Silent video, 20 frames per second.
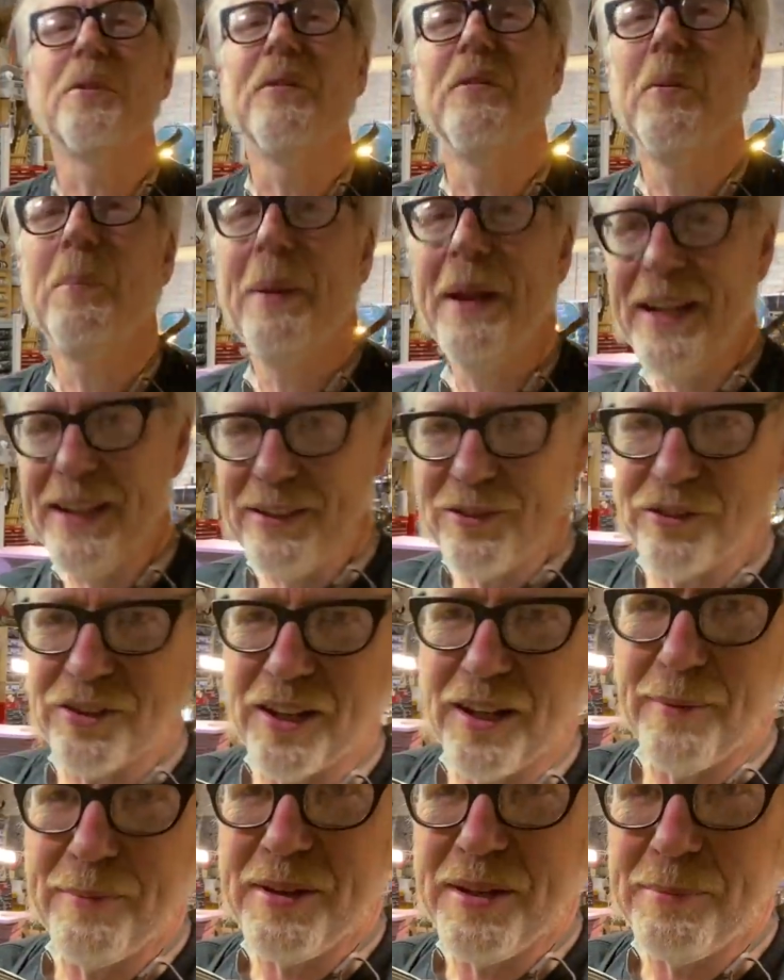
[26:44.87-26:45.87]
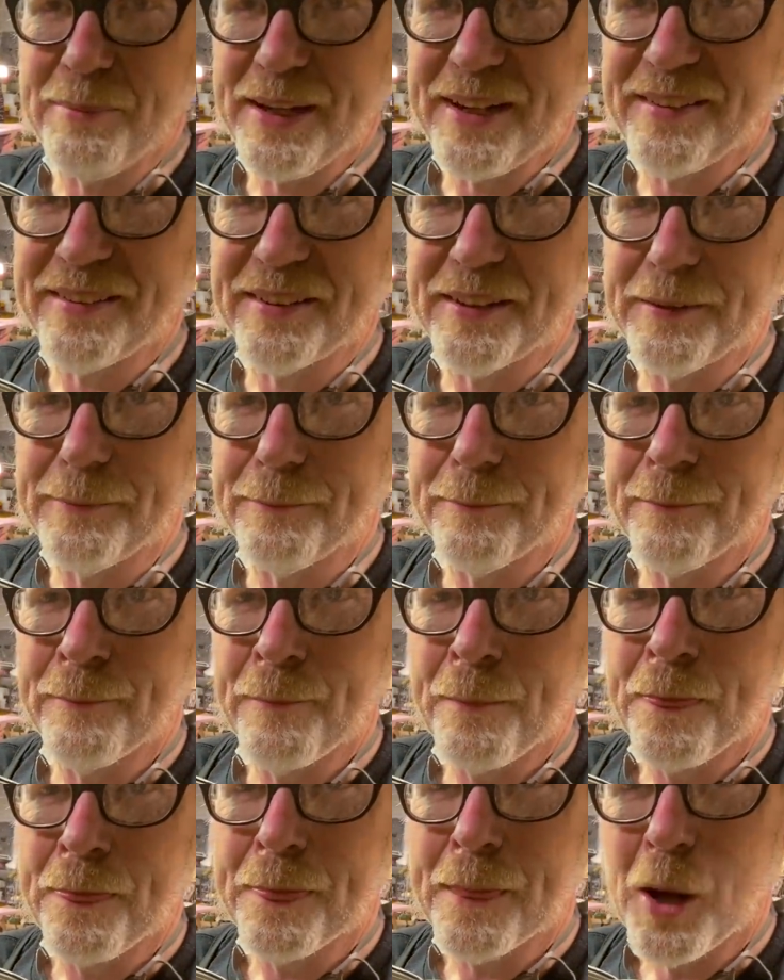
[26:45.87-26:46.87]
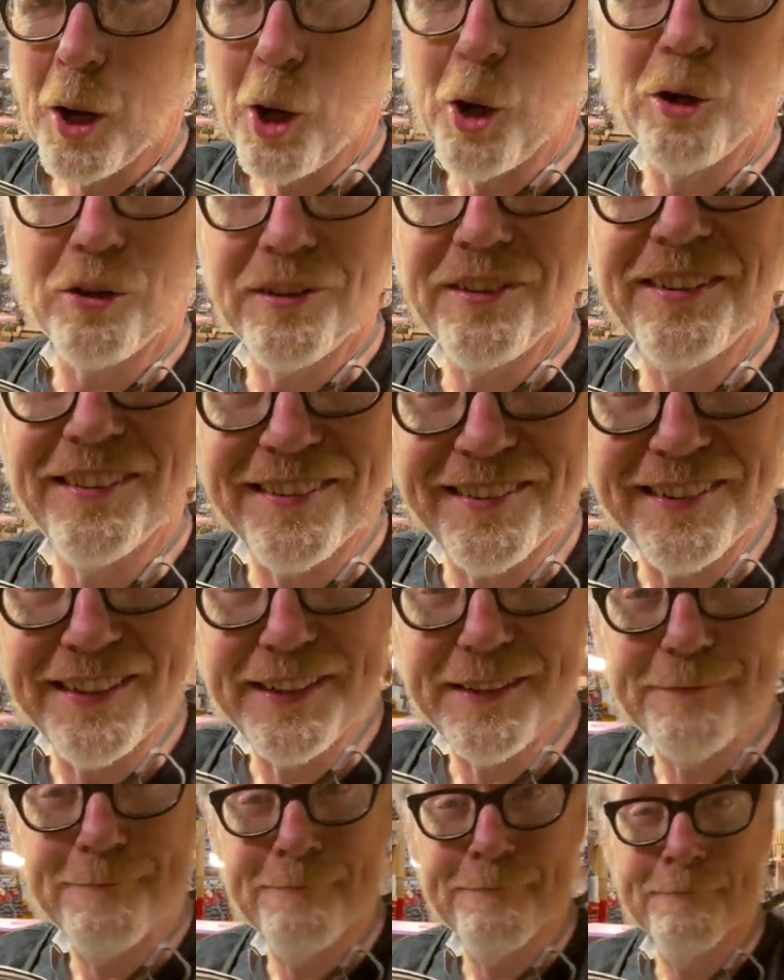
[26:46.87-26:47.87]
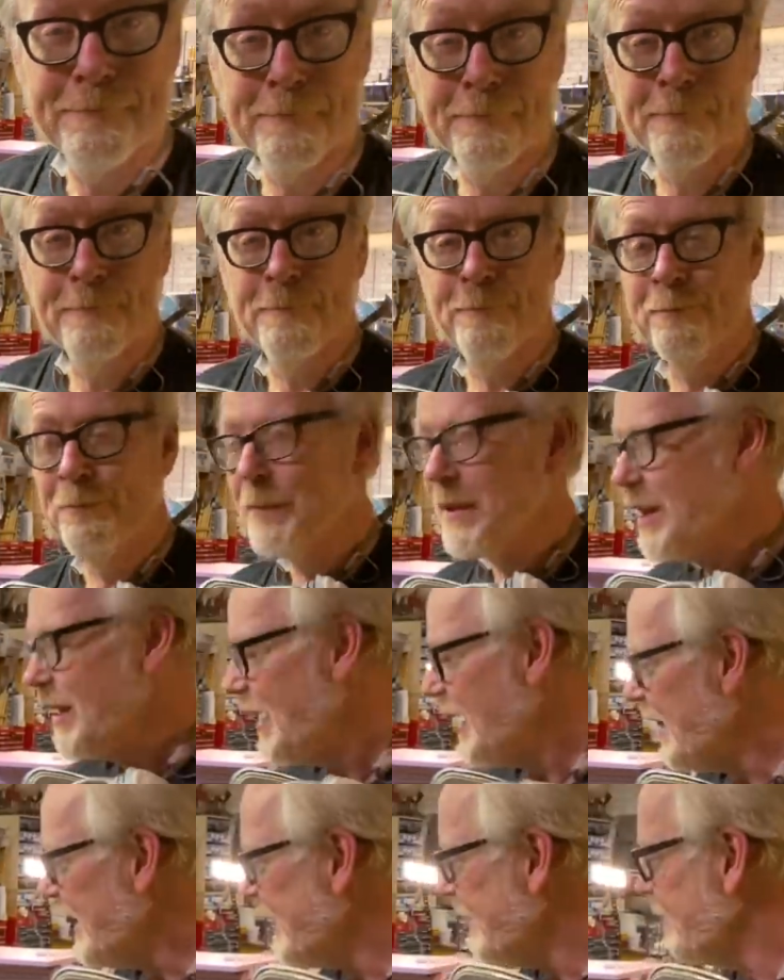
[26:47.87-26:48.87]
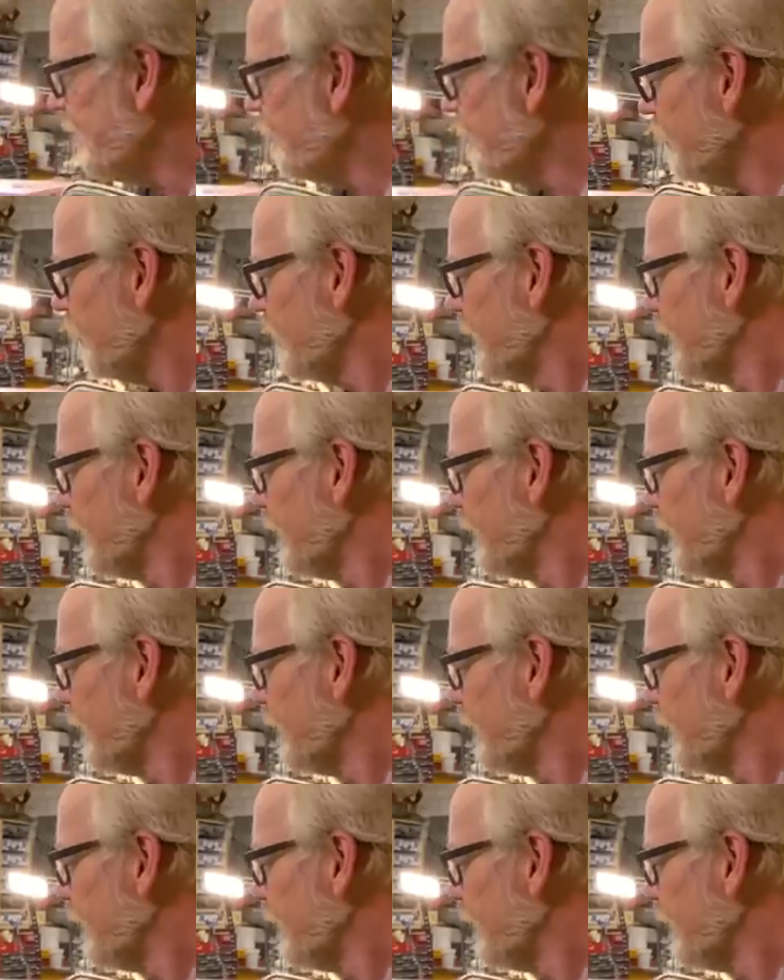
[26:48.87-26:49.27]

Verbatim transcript: of the paint job that makes it hard to see. And